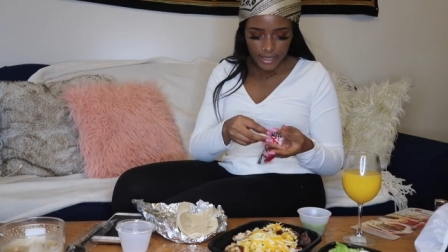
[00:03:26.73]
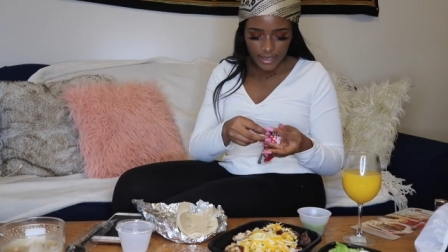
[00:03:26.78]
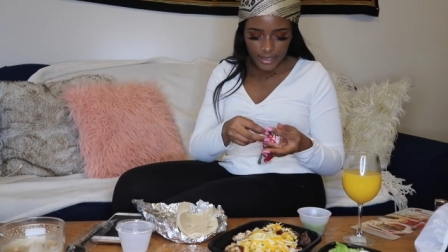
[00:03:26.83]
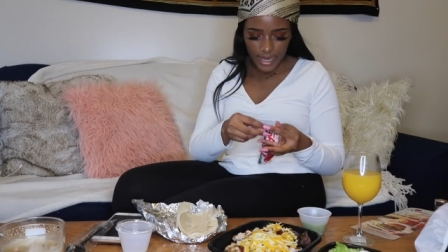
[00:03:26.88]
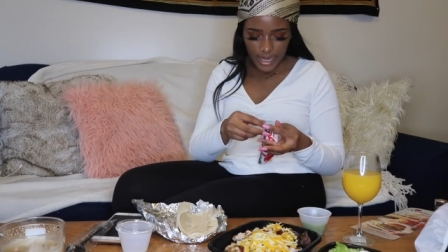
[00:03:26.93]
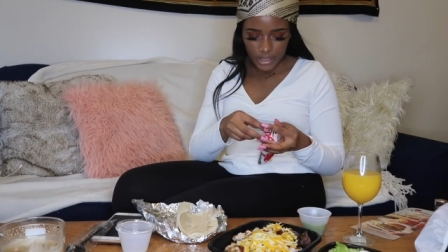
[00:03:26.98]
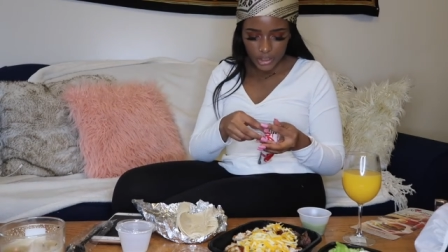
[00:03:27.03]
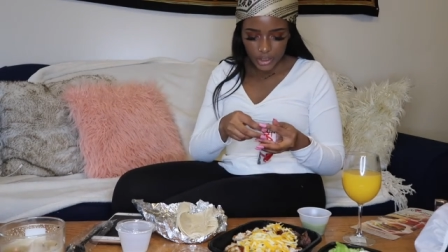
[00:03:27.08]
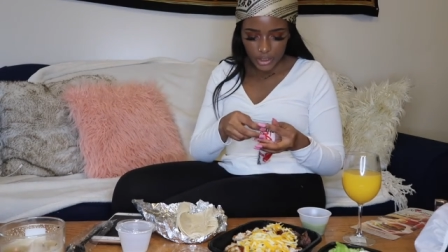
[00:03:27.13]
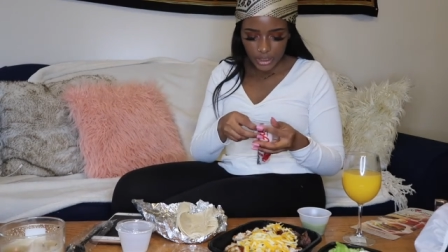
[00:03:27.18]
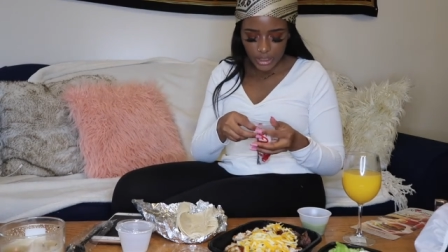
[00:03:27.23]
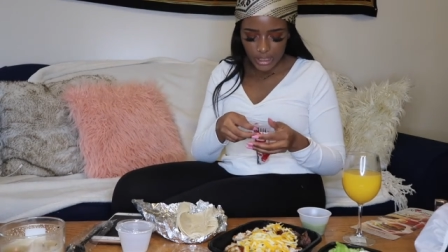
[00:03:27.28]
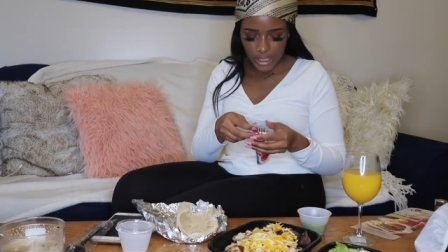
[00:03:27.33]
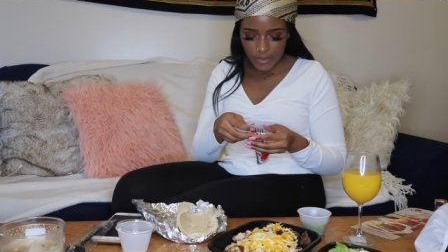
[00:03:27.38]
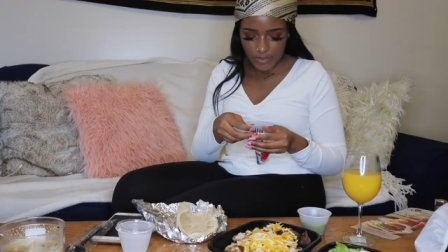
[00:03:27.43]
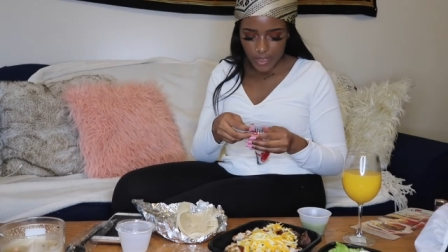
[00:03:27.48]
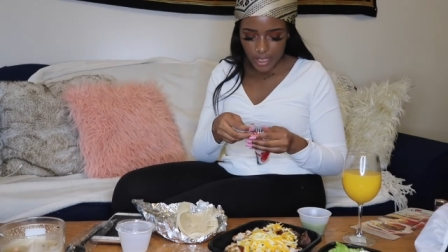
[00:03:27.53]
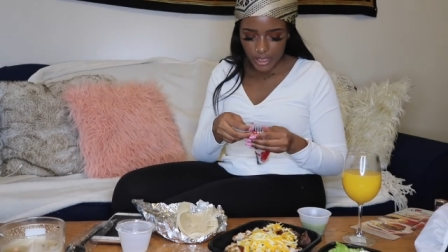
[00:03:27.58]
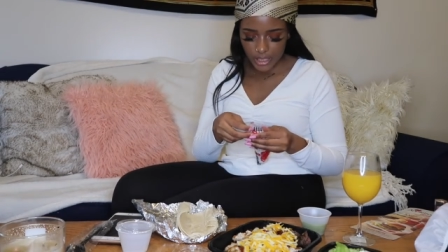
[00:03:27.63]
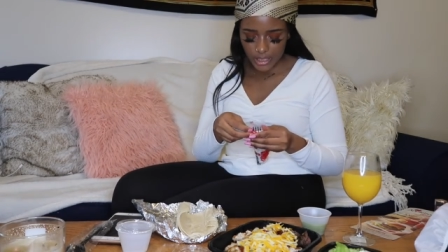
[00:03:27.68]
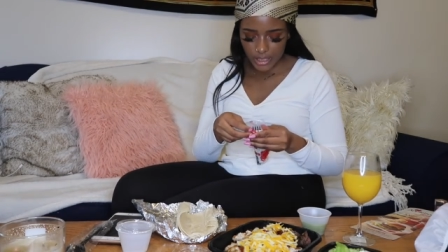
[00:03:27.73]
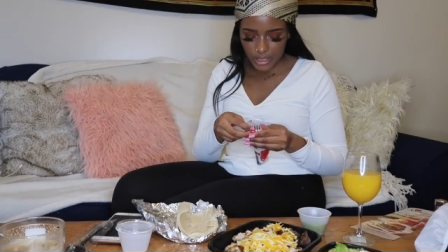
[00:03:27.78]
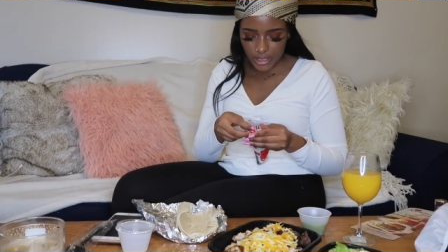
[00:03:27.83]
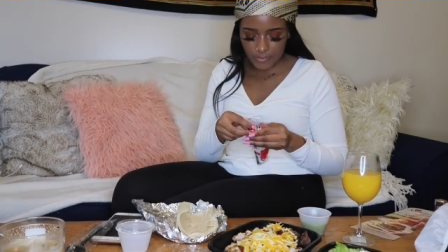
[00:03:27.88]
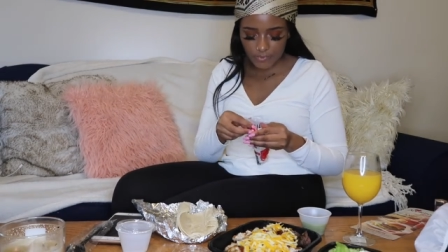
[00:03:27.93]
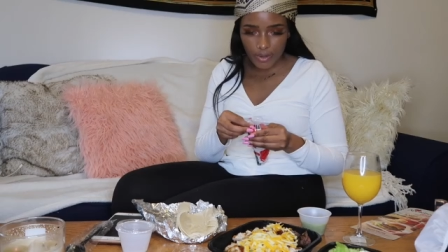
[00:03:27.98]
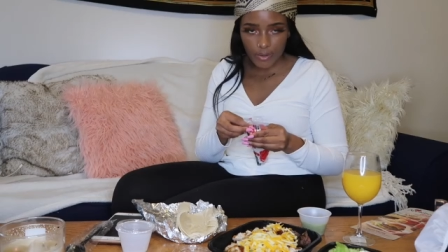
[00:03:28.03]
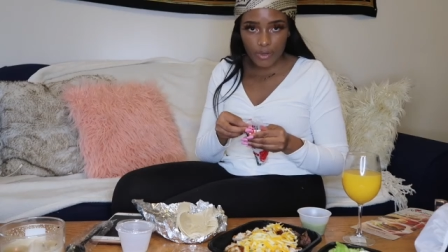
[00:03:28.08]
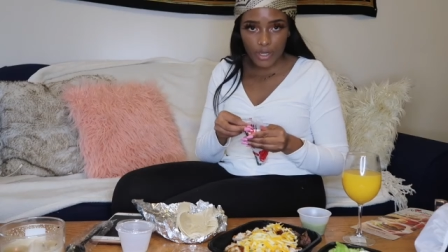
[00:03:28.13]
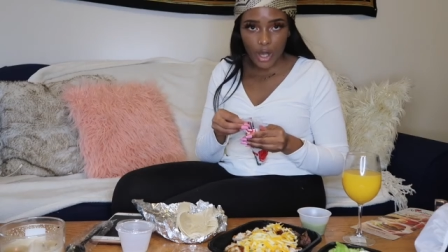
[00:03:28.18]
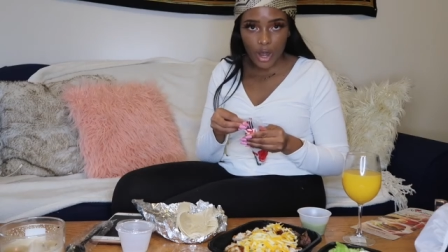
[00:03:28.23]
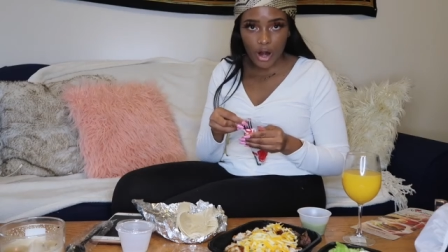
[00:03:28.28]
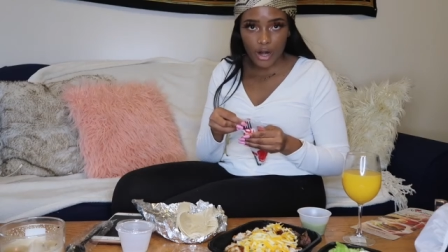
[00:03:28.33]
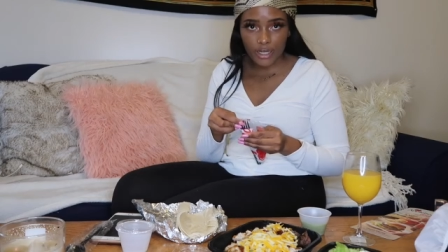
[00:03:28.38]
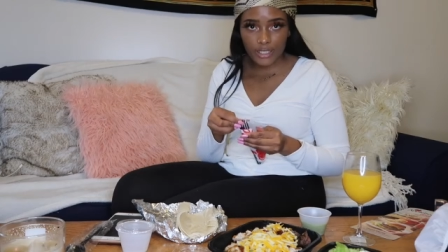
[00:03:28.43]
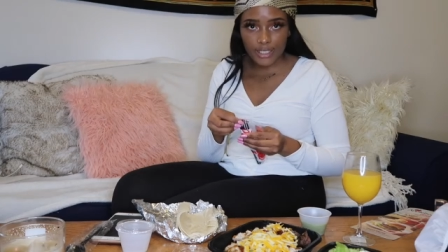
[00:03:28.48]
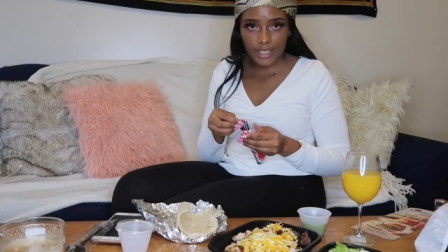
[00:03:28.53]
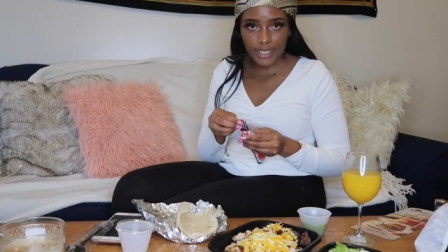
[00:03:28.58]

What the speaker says: can actually see me because it's very hard